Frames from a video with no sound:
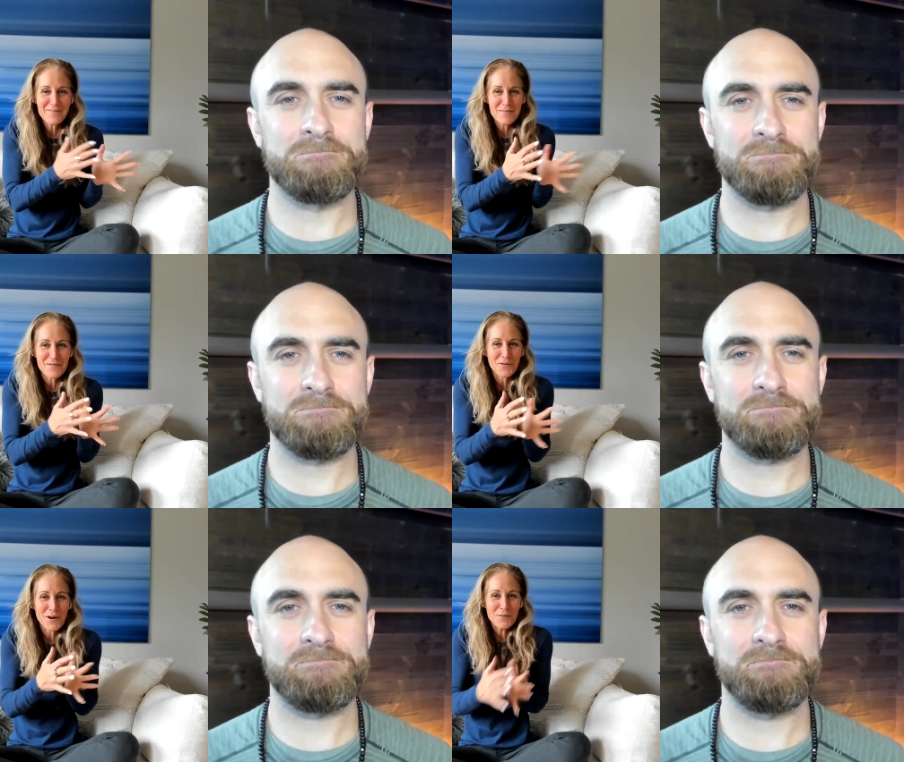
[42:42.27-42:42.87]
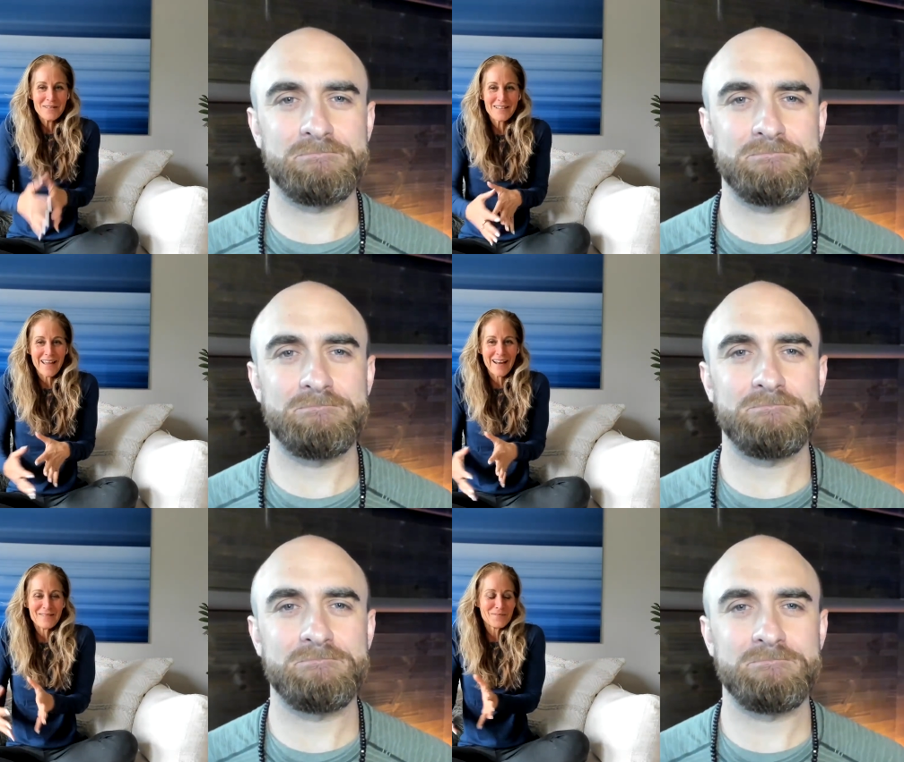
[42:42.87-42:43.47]
Speaker 1: before I was
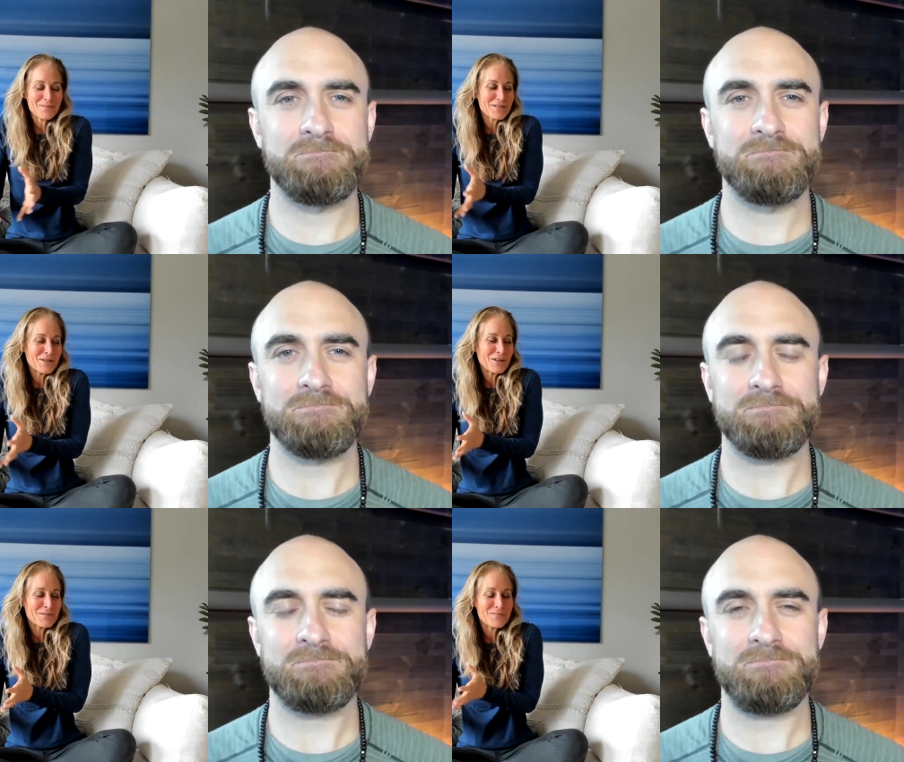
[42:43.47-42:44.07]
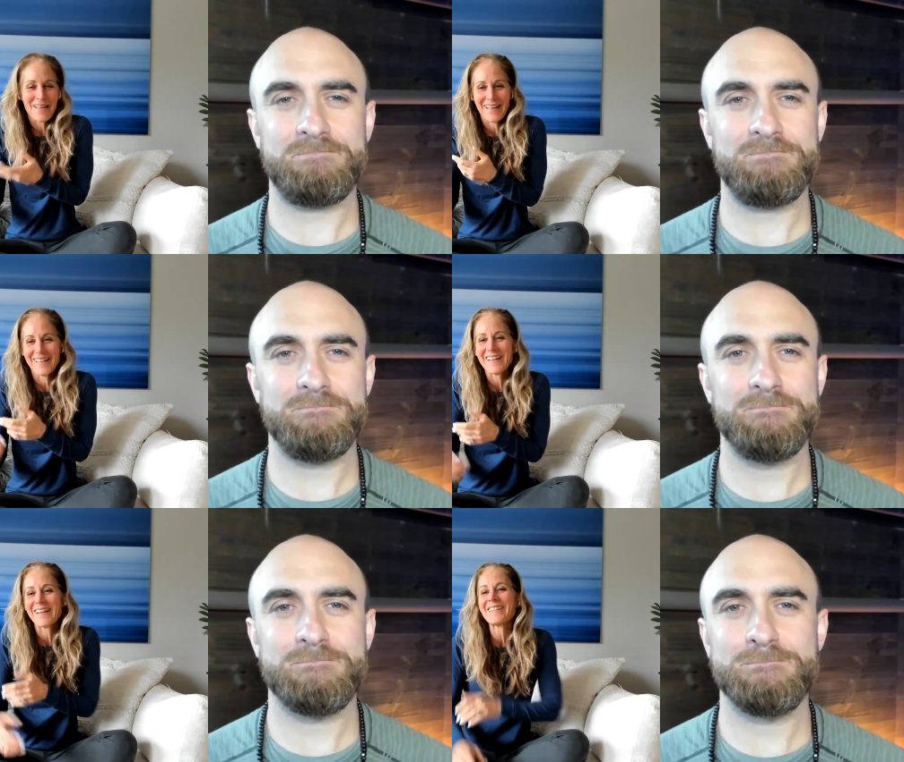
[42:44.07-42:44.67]
getting too
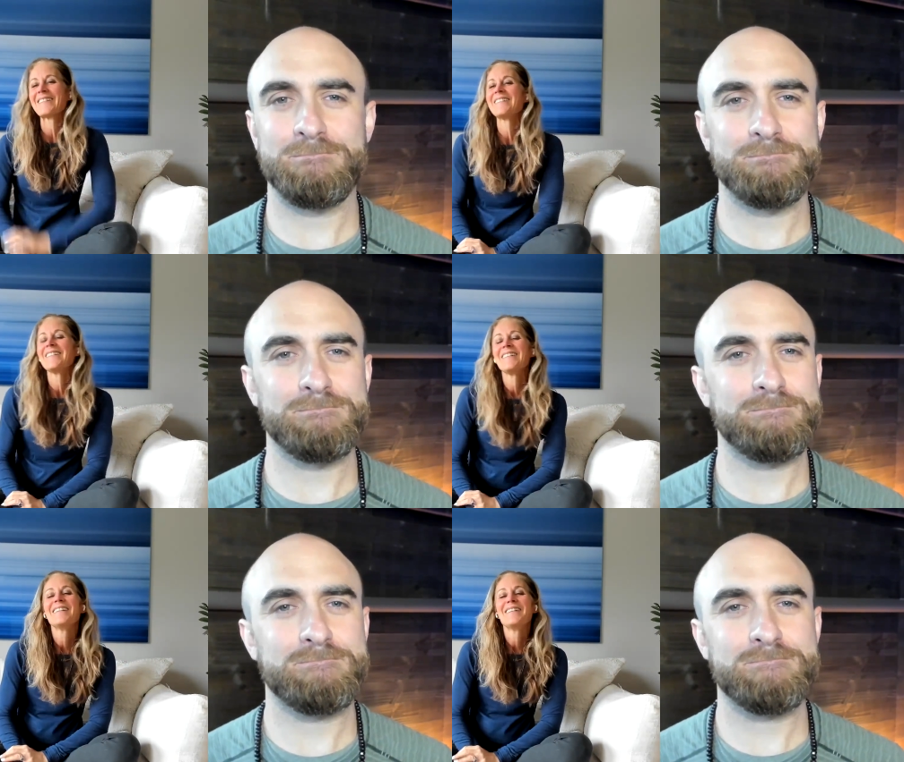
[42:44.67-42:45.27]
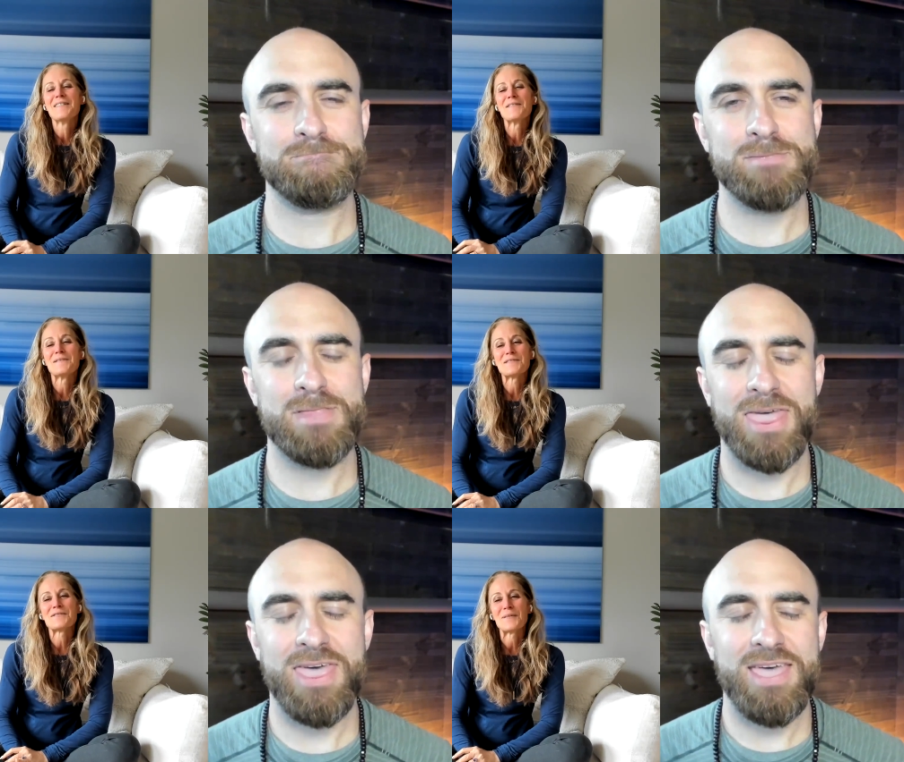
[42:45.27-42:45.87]
big. Well,
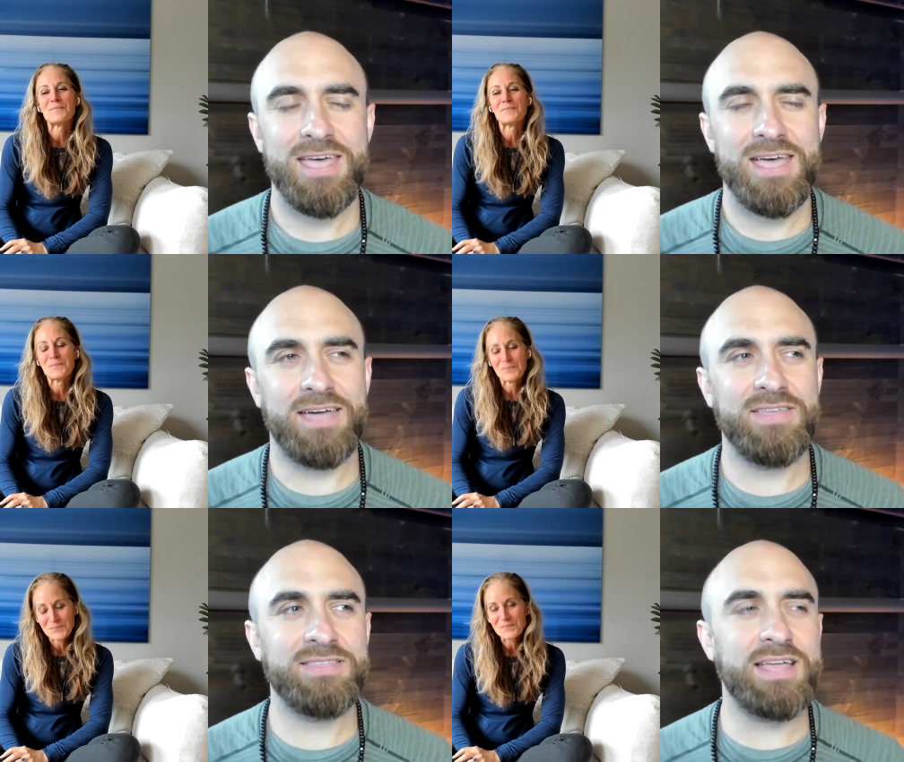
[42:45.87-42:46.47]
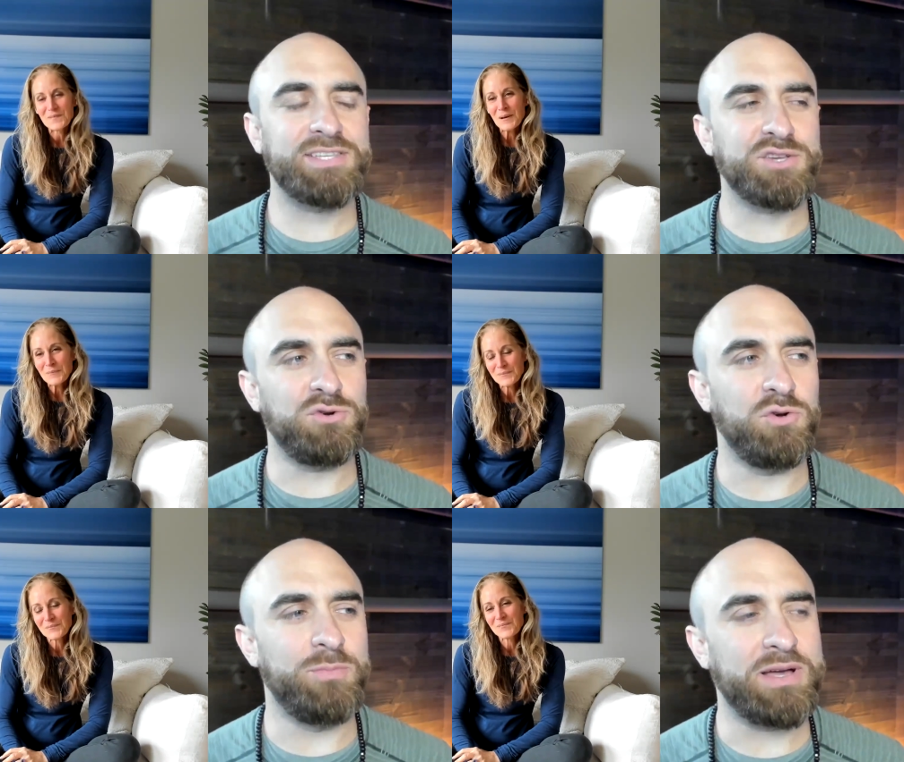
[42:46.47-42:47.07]
it was fun.
Speaker 2: I think that's
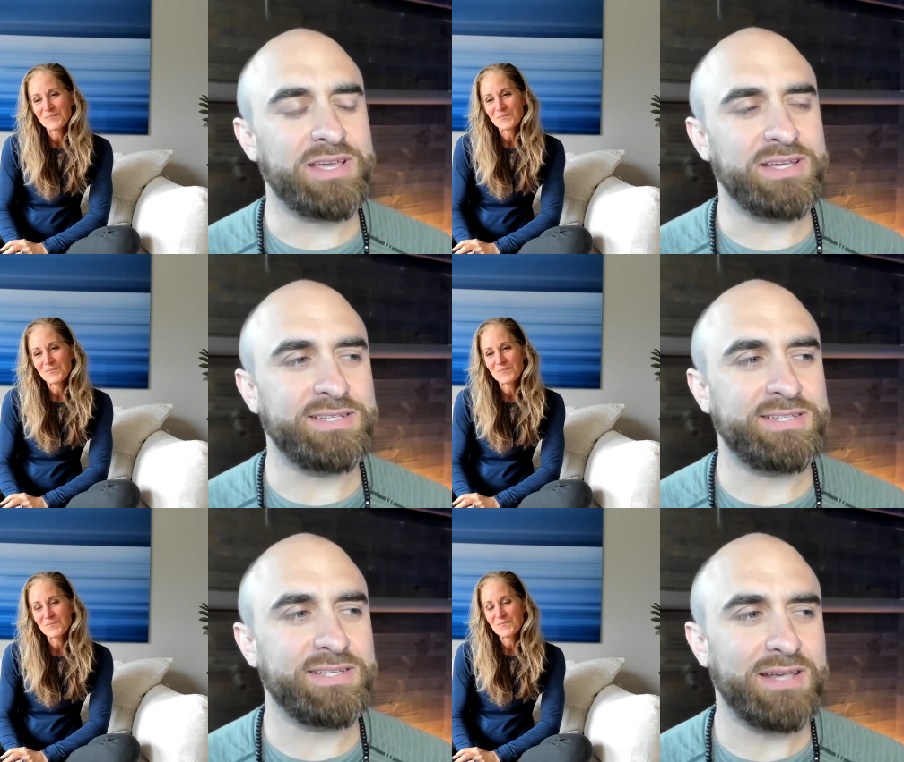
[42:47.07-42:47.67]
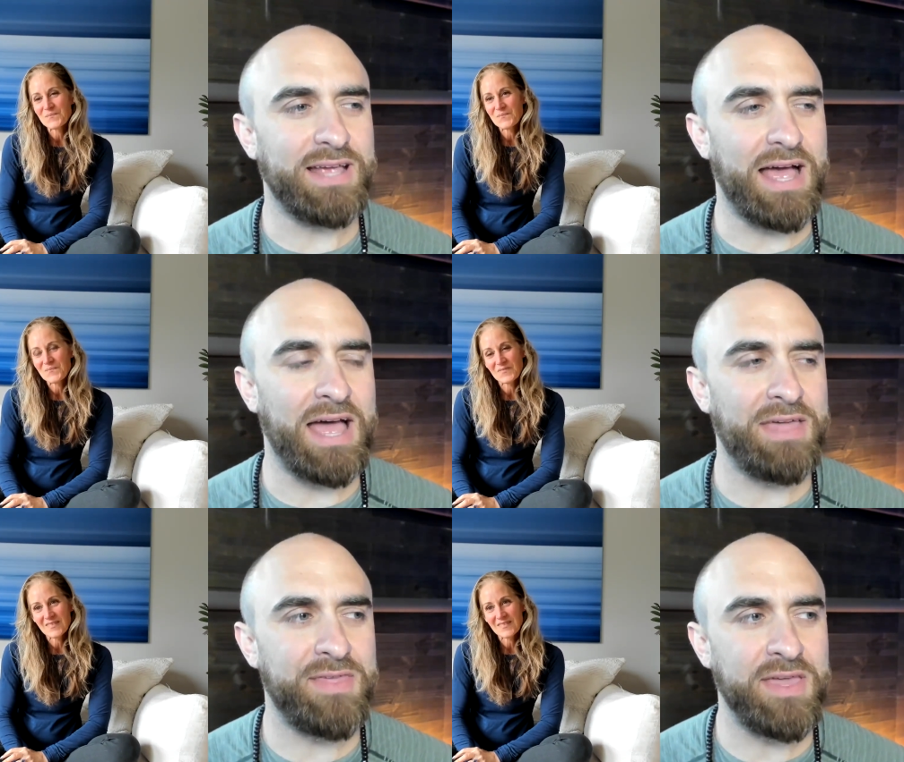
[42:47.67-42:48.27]
cool because I
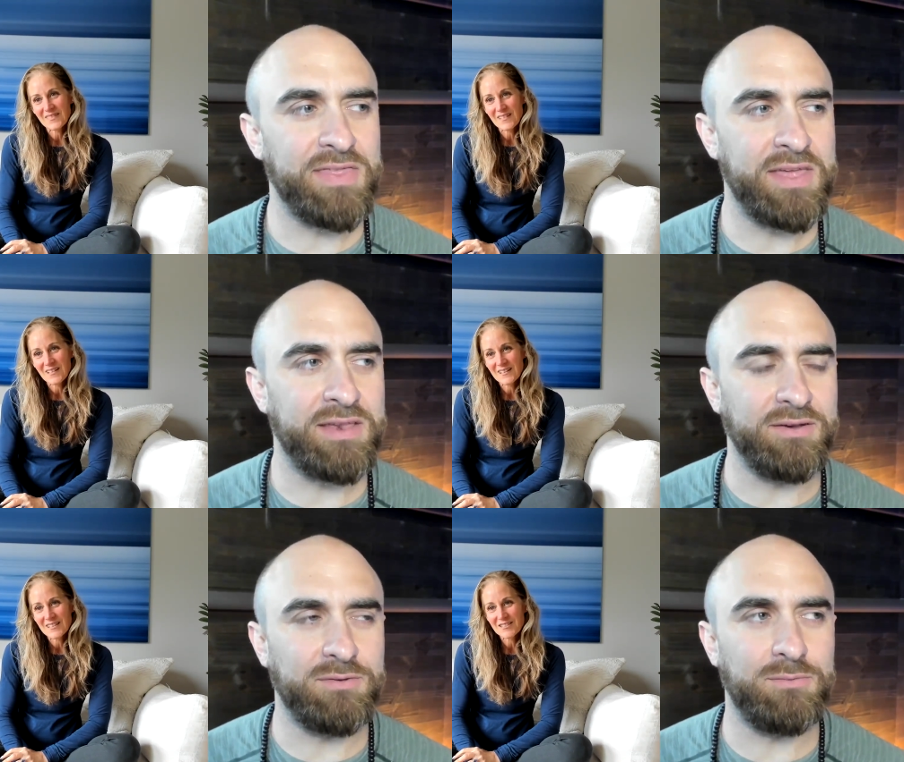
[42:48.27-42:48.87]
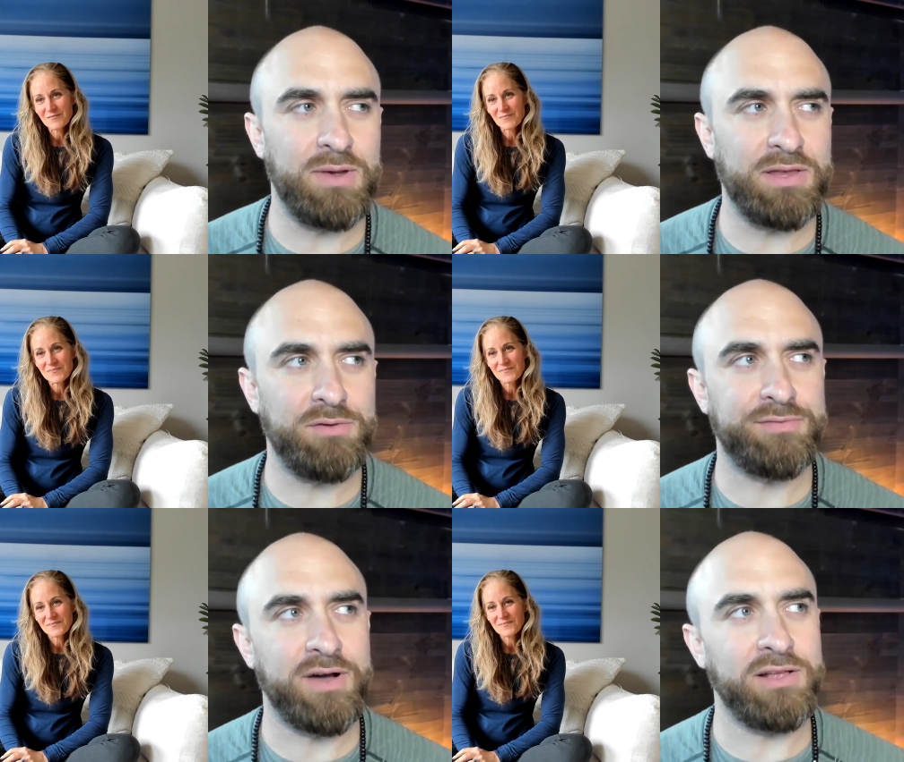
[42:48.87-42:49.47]
think that when you
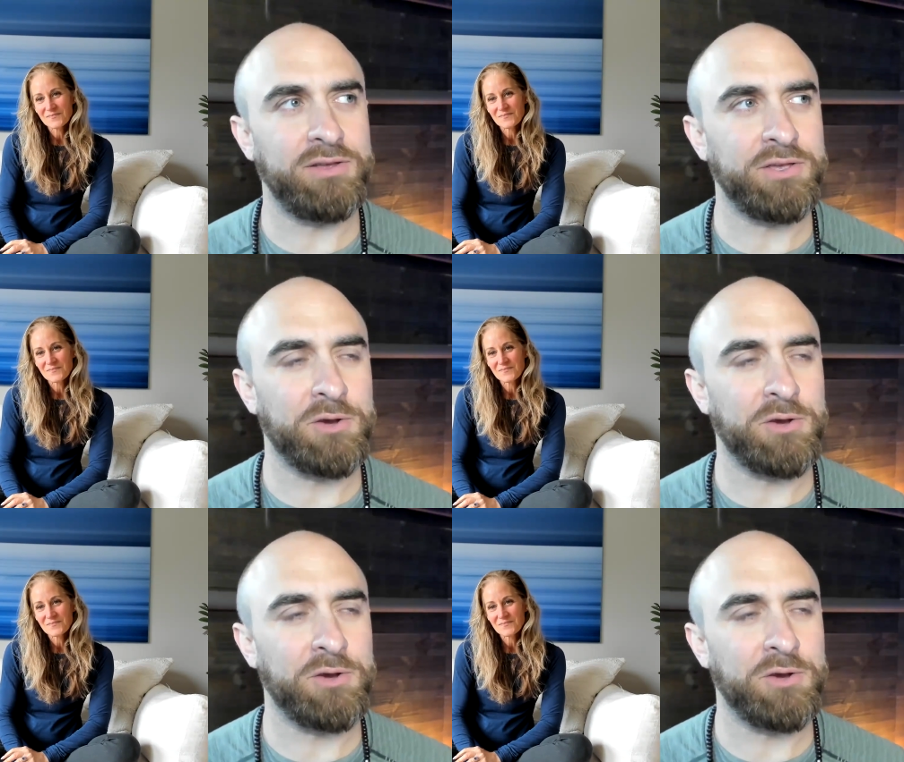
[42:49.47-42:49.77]
follow your